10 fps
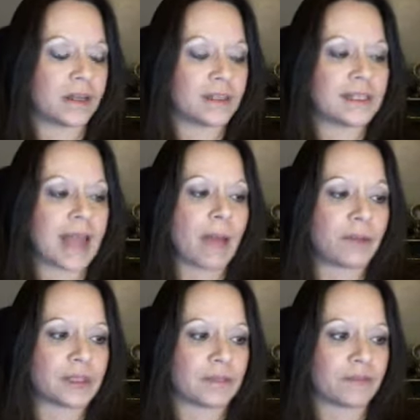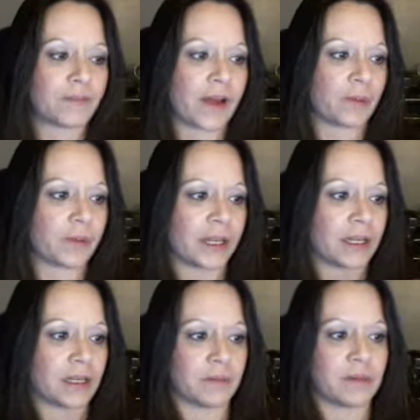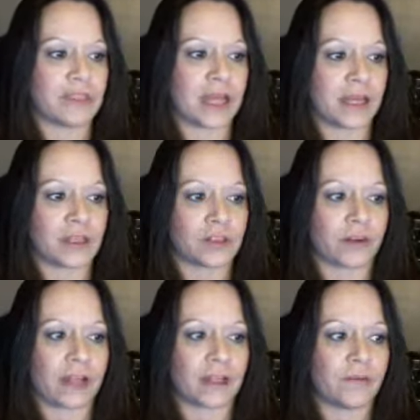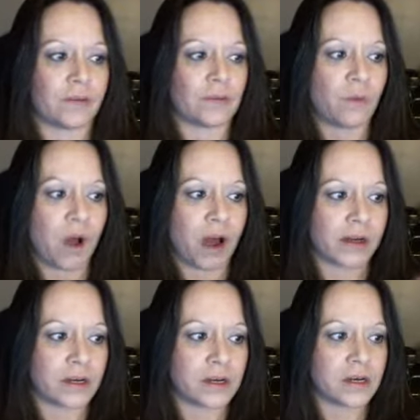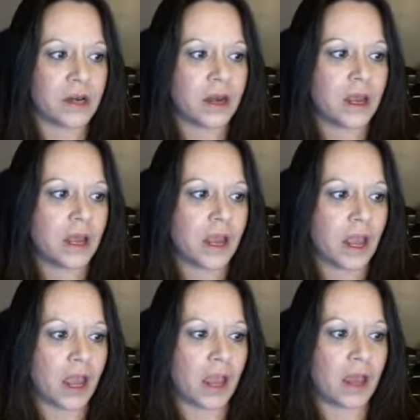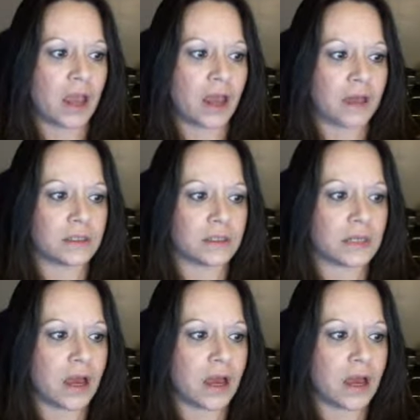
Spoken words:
Samples of the phytoplankton can be taken directly from the water and